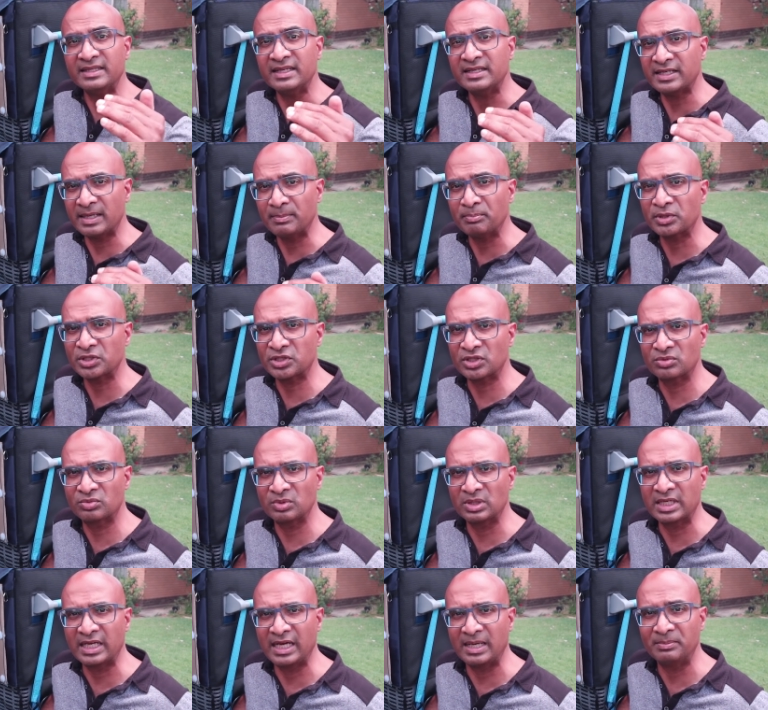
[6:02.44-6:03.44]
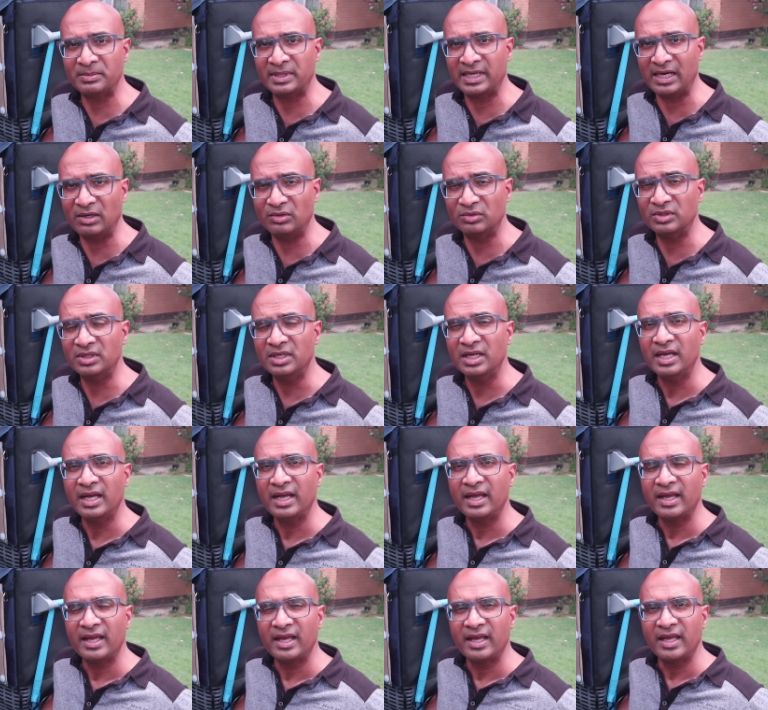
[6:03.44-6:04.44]
then the temperatures will come down.
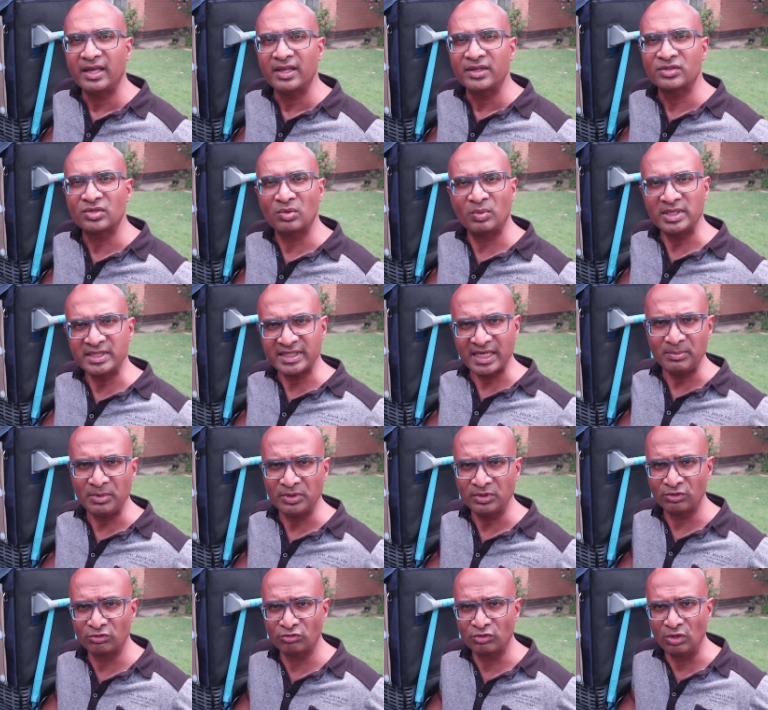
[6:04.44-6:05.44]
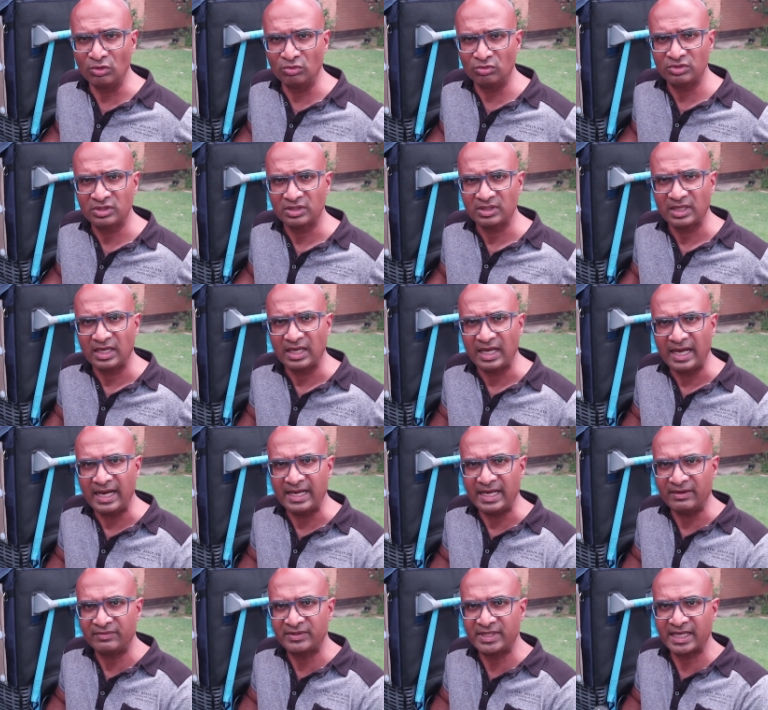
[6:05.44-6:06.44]
So once I'm on the road
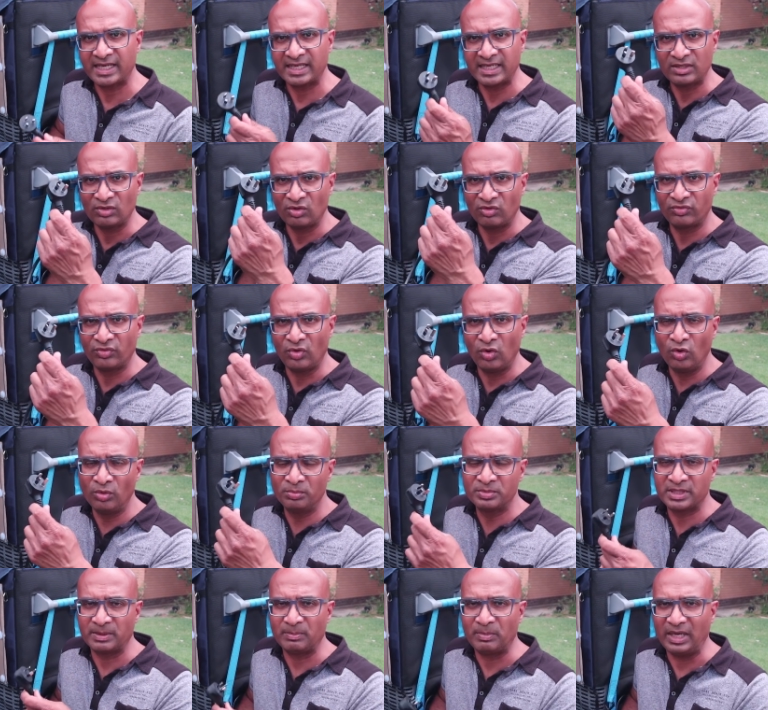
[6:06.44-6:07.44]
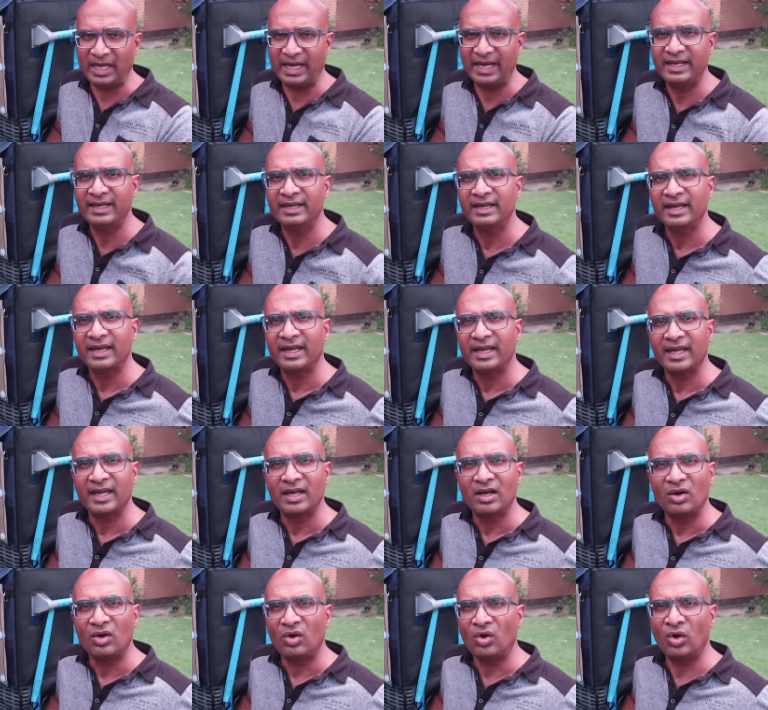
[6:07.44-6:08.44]
and I've taken it off home supply,
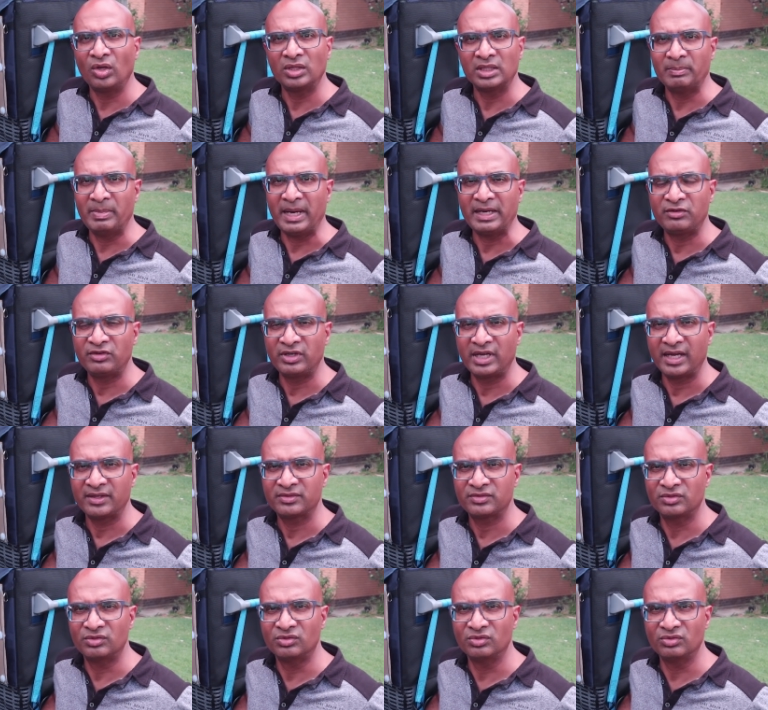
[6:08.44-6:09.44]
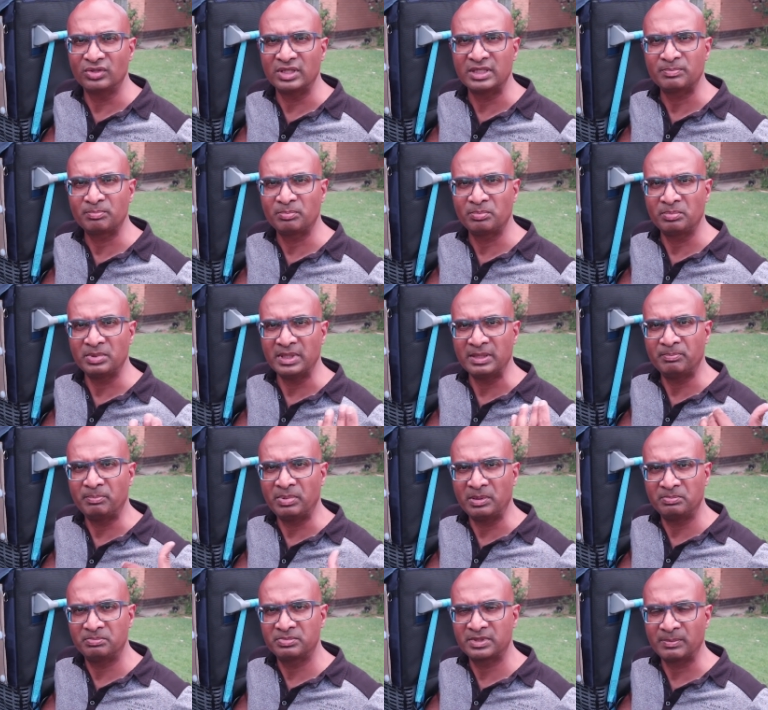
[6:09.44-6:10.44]
all the battery has to do is
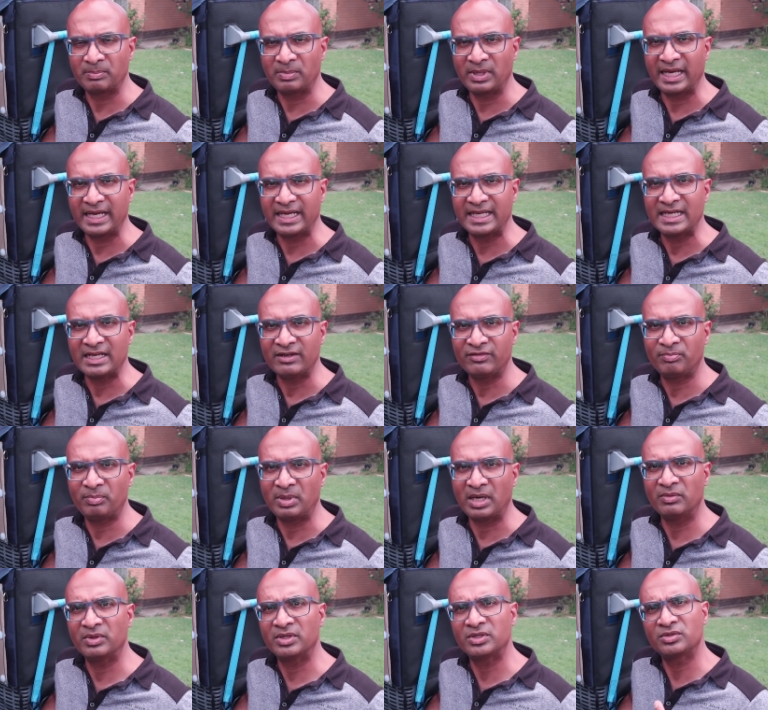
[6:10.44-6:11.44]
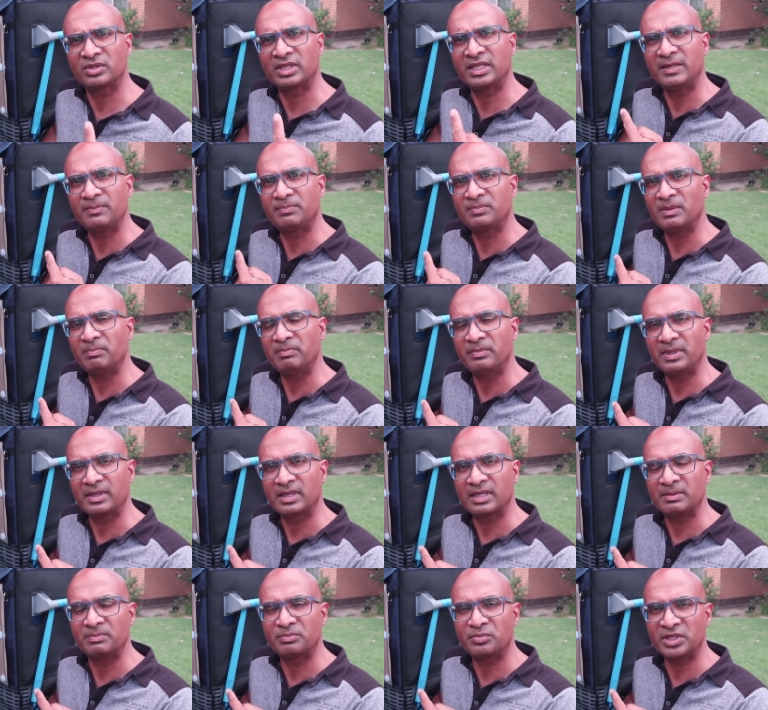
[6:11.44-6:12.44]
supply enough power to keep the
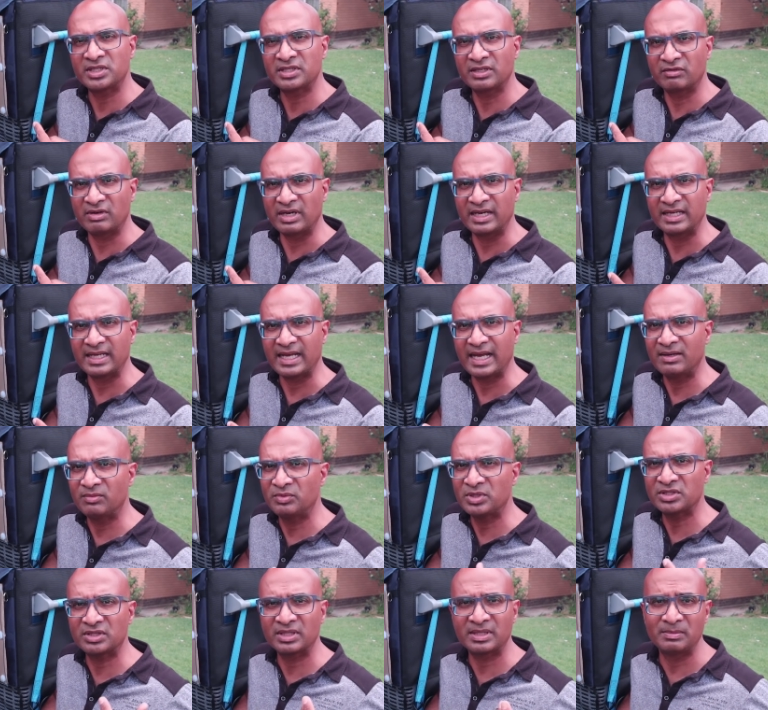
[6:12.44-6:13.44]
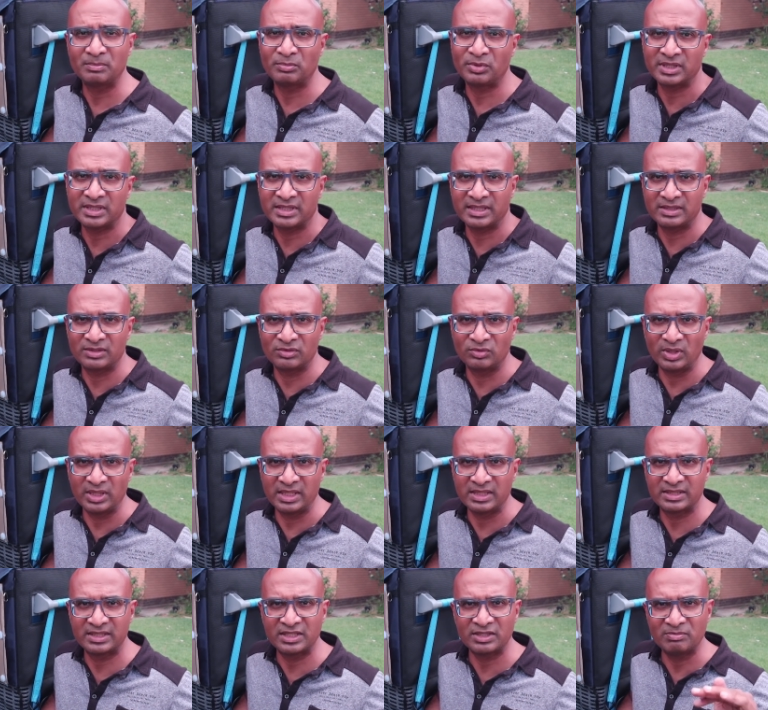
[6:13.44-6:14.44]
compressor running, and which the compressor is
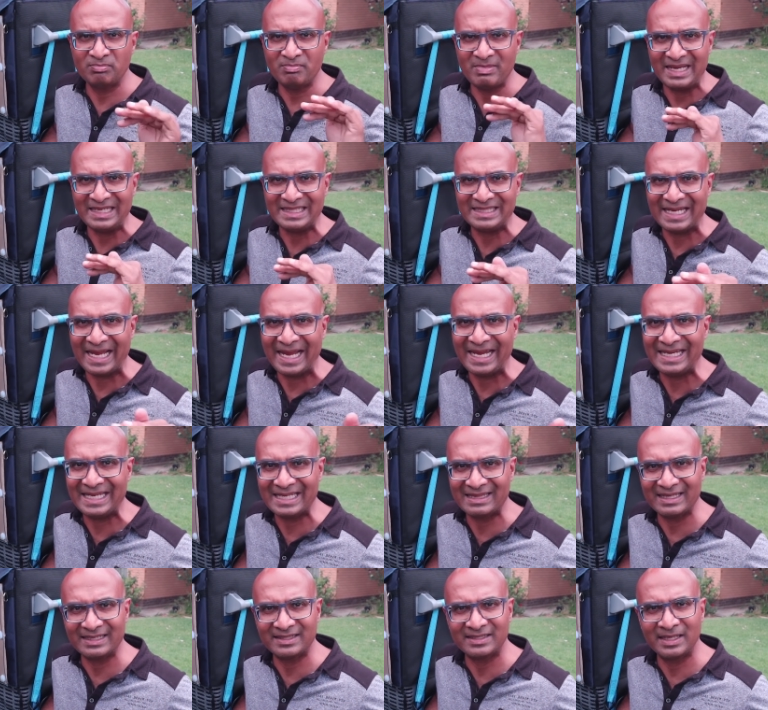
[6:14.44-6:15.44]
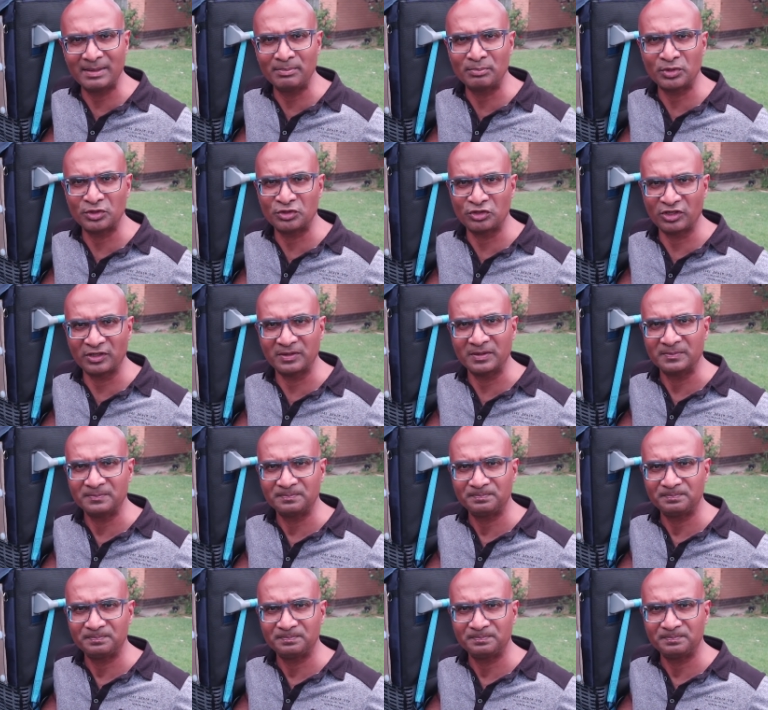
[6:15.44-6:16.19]
doing is just maintaining that temperature.